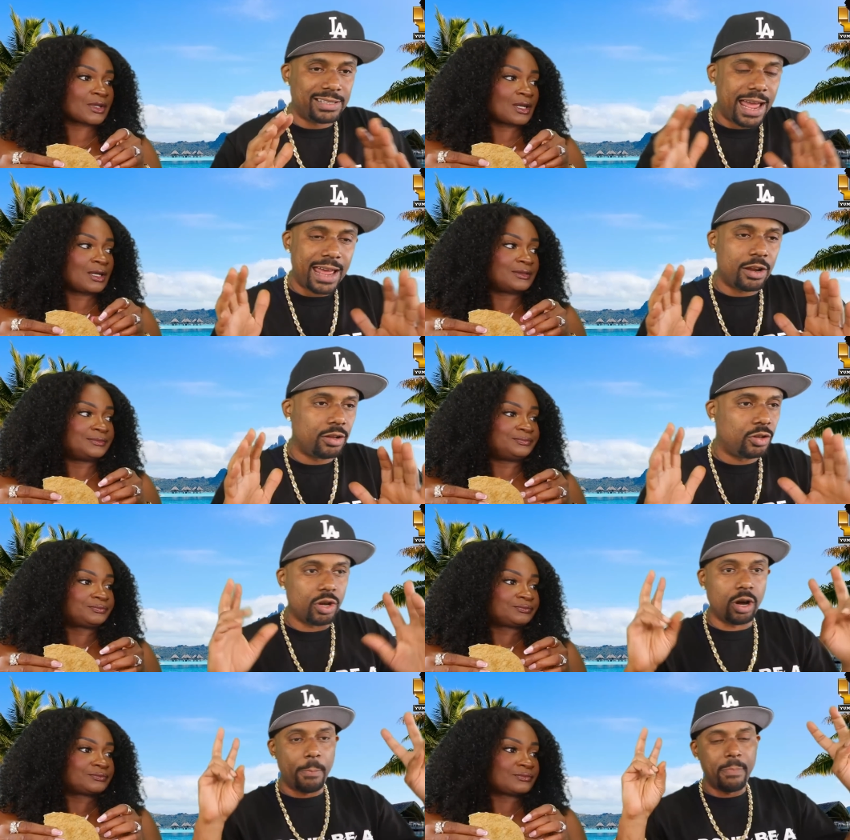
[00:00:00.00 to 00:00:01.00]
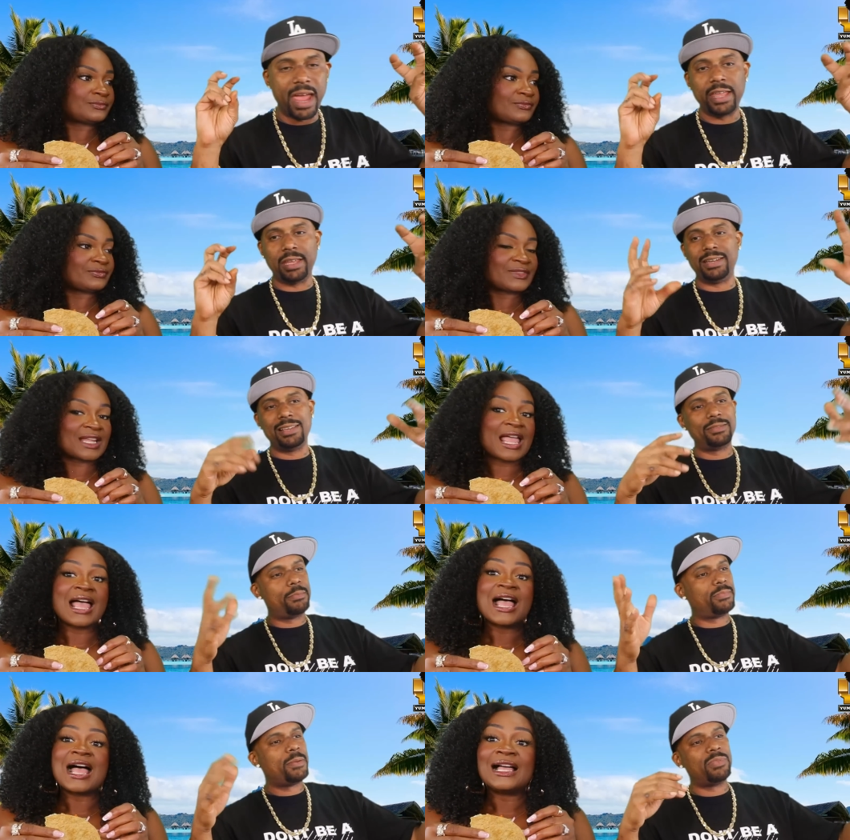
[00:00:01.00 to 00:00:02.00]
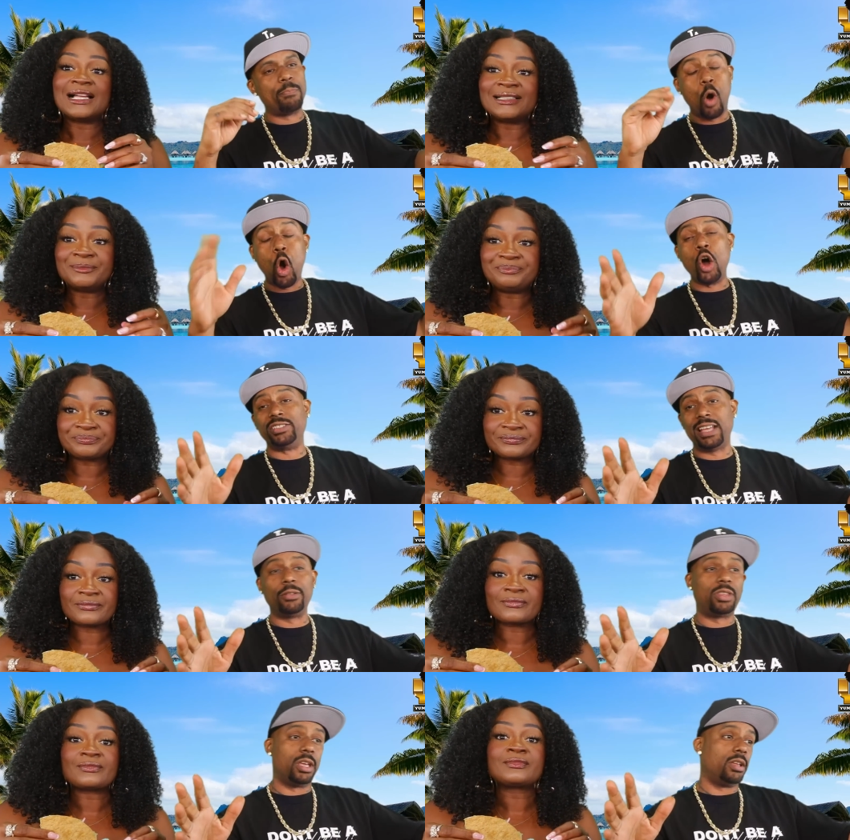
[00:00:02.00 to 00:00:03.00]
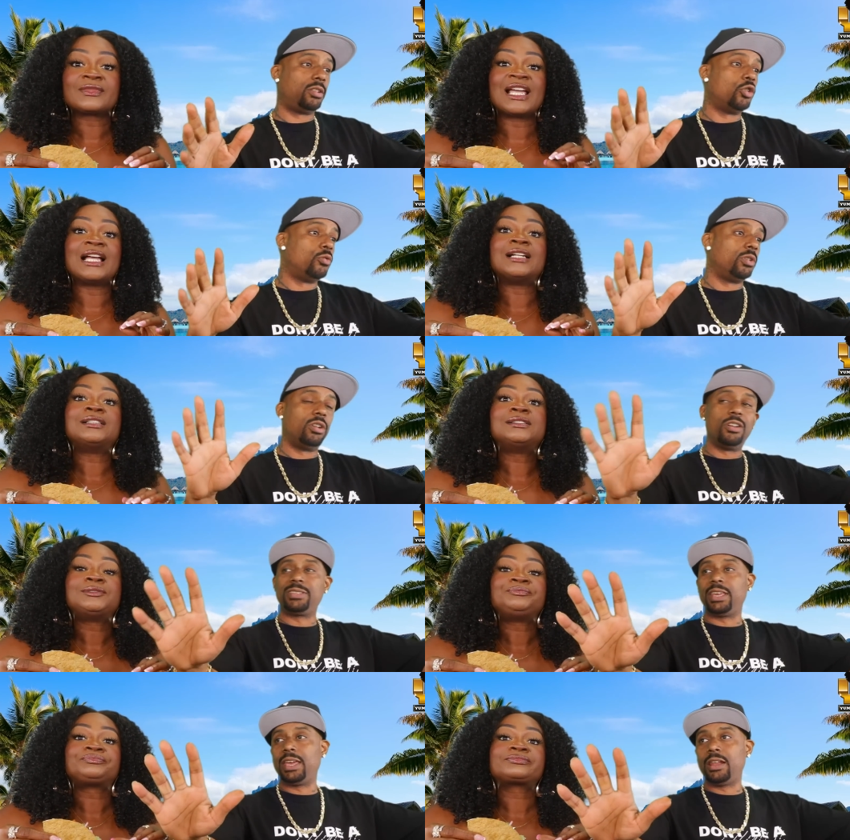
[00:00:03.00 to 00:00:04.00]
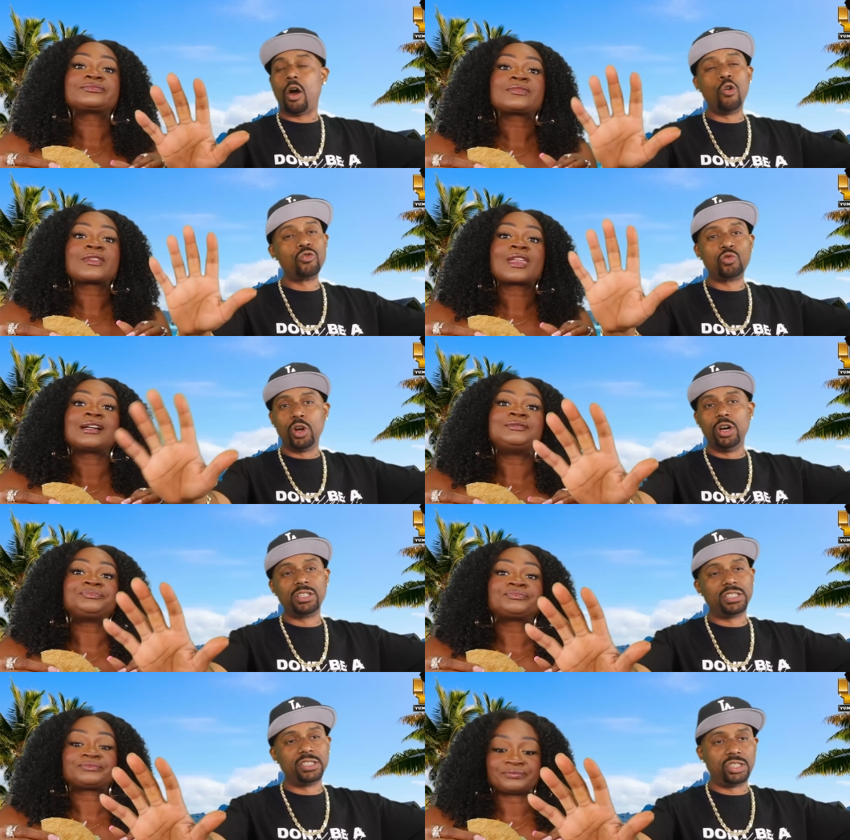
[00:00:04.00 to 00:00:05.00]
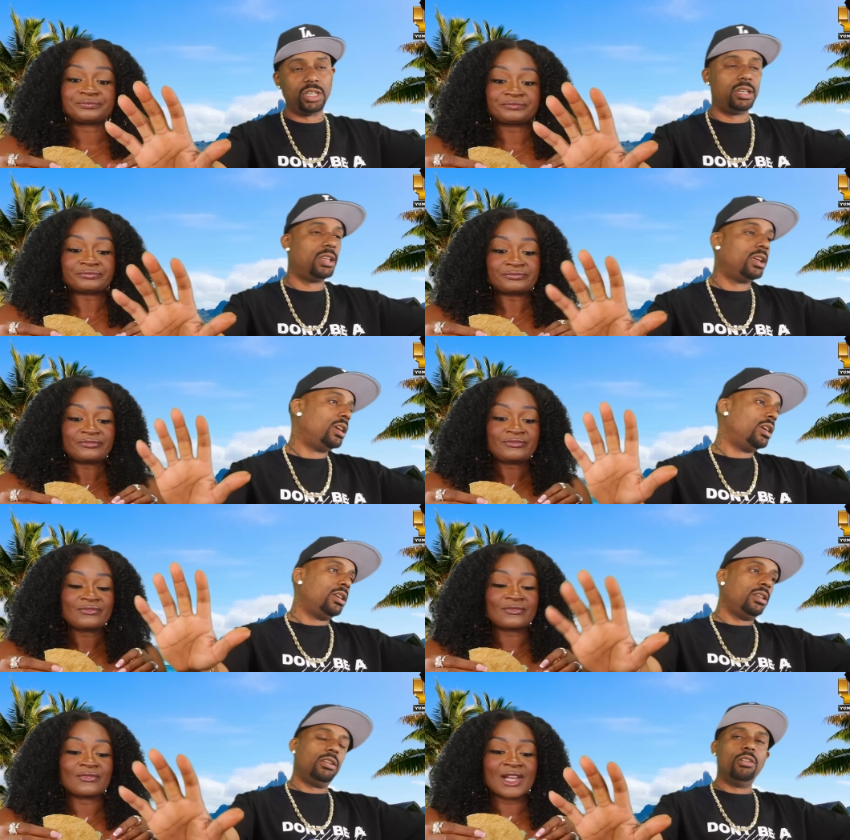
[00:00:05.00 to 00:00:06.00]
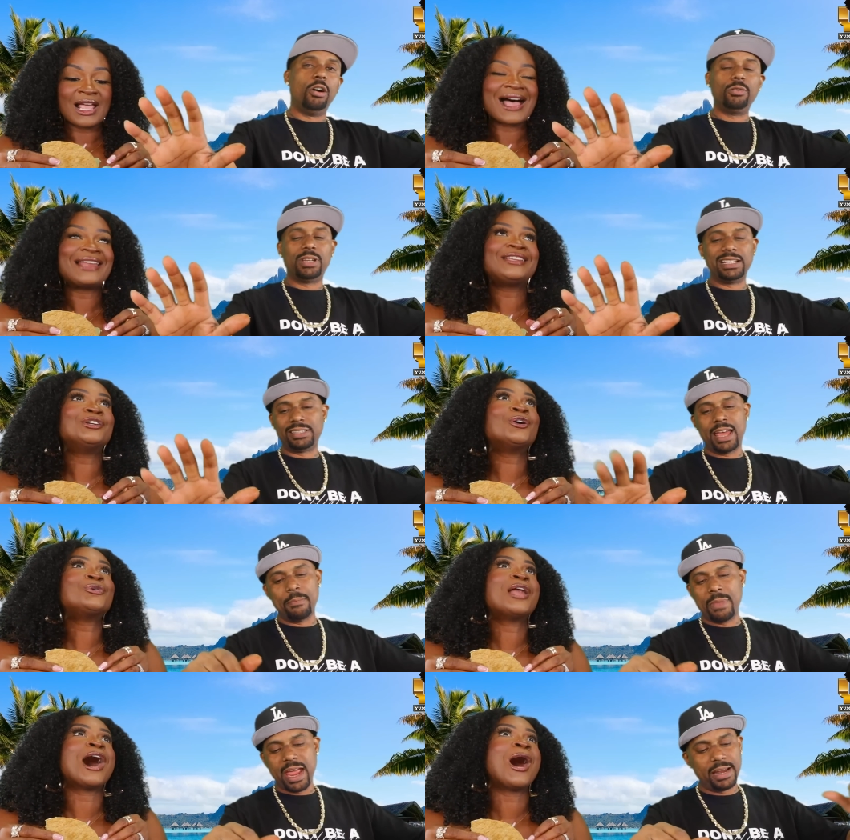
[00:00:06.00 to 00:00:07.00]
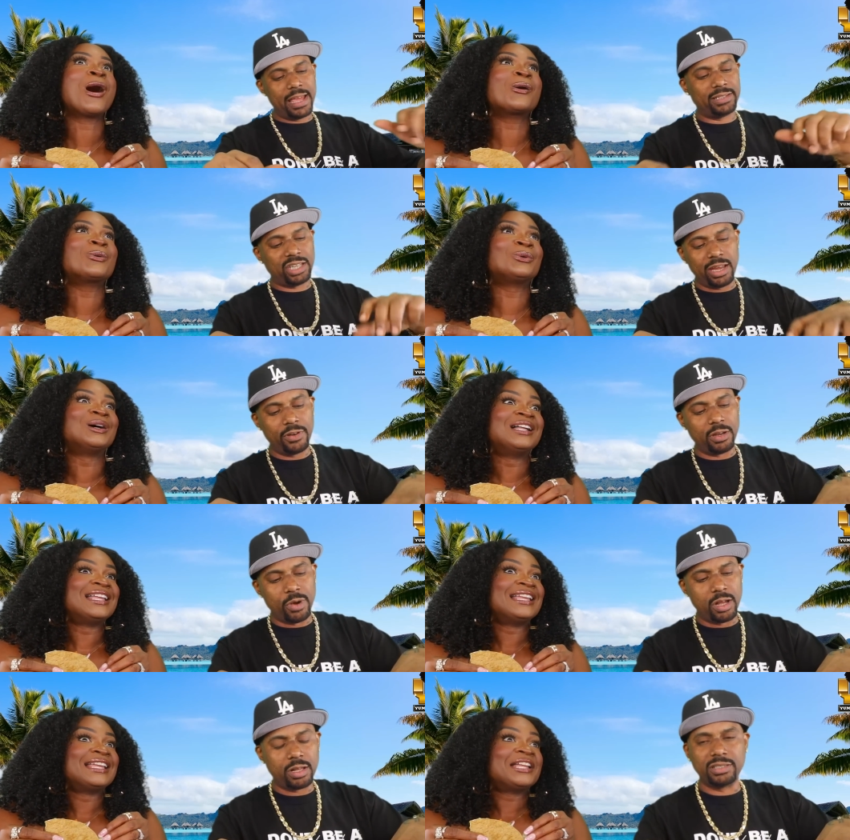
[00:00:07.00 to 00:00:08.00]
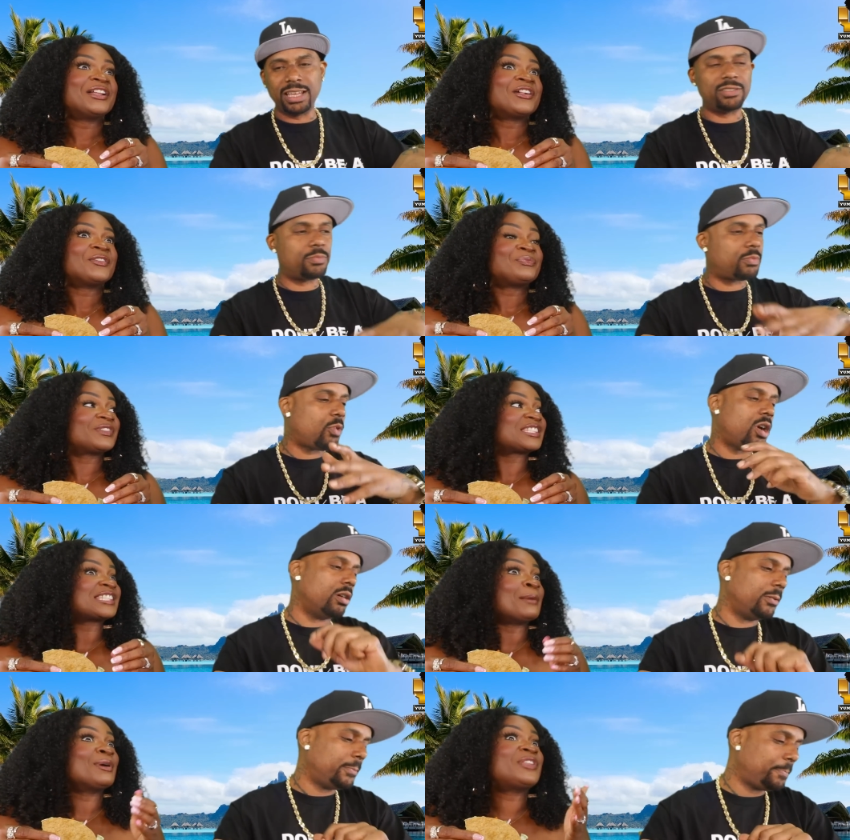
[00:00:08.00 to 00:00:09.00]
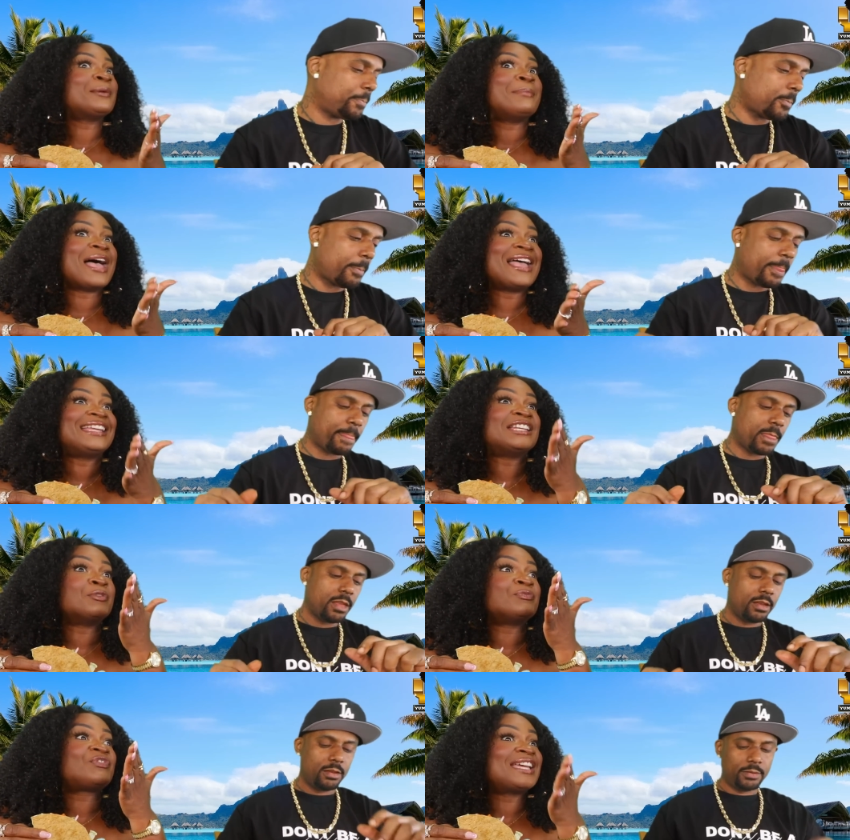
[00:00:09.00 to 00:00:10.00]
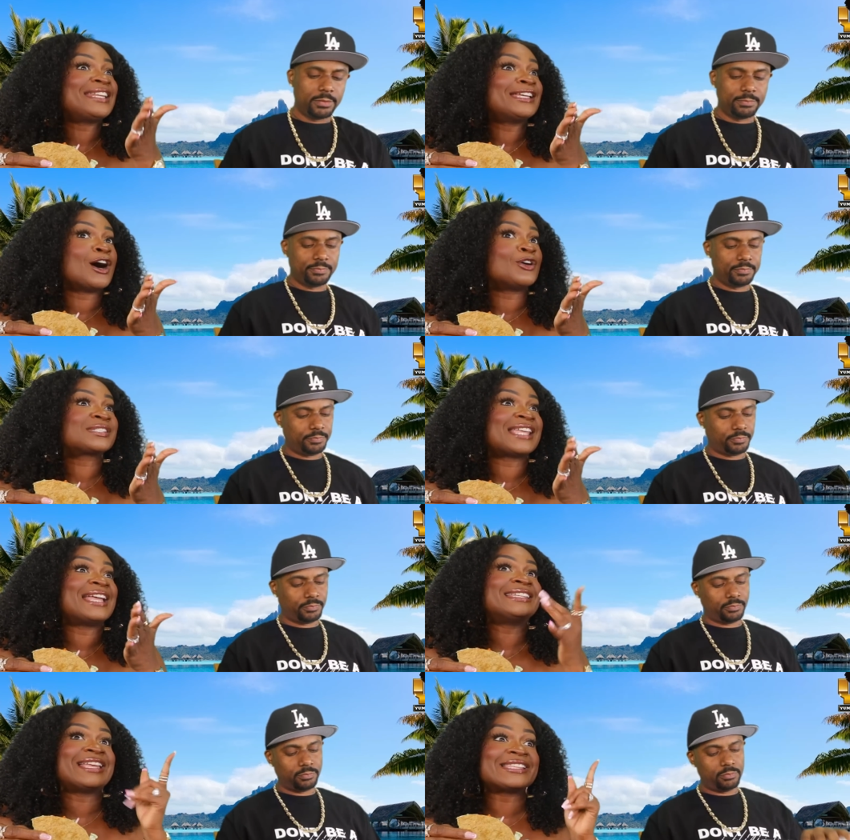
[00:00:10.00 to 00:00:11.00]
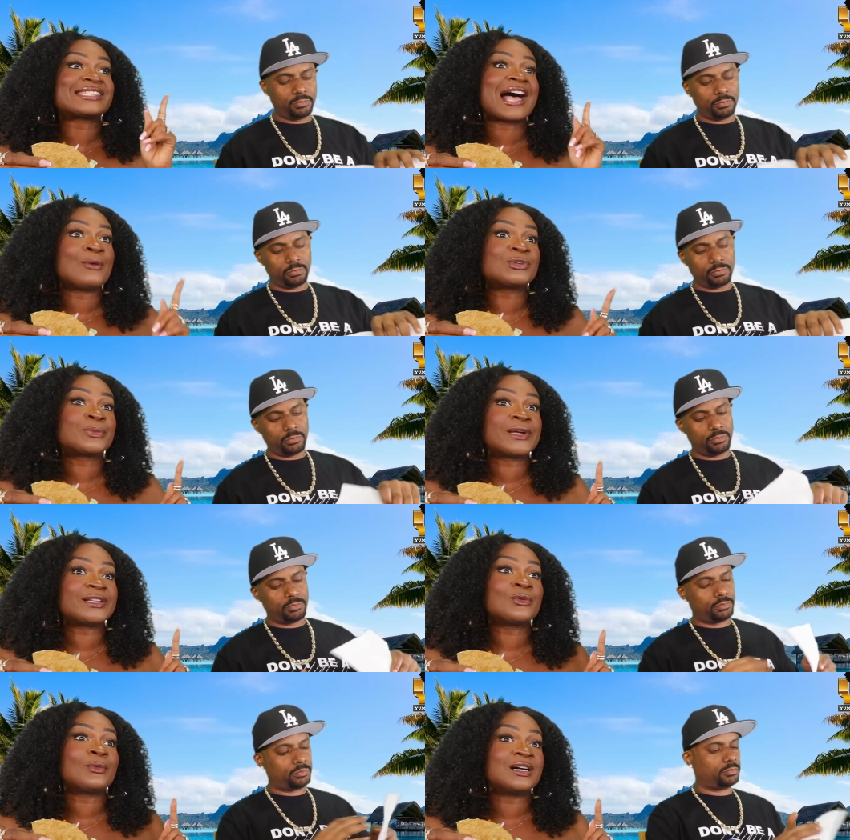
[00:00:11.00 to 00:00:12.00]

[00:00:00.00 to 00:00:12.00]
Speaker 1: not a, a man. That's them, them boys out there doing. You know what I'm saying? On drugs and shit. You
Speaker 2: know, How that's you not know? man activity, bro. Because that's, bro. Some of them made videos saying, yes, I was one of the